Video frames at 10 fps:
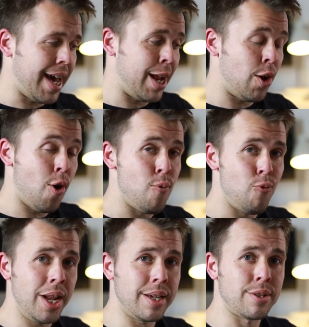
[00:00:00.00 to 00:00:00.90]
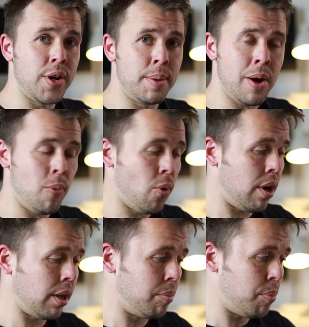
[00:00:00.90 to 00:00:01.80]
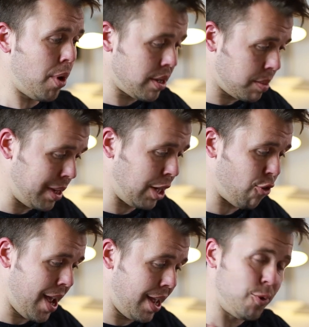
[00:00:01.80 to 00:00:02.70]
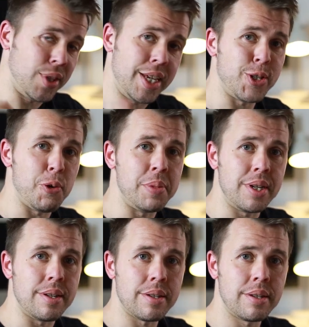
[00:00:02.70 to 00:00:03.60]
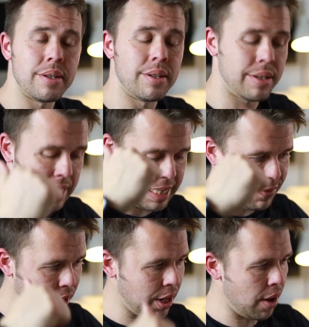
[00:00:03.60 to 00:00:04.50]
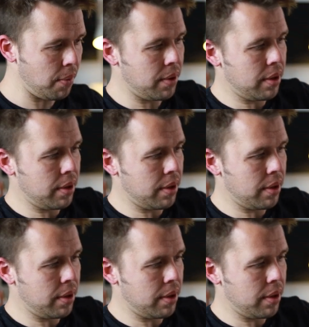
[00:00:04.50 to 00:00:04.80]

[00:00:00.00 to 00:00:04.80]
and I'm really excited about what I can possibly create with these two images. So let's give it a go.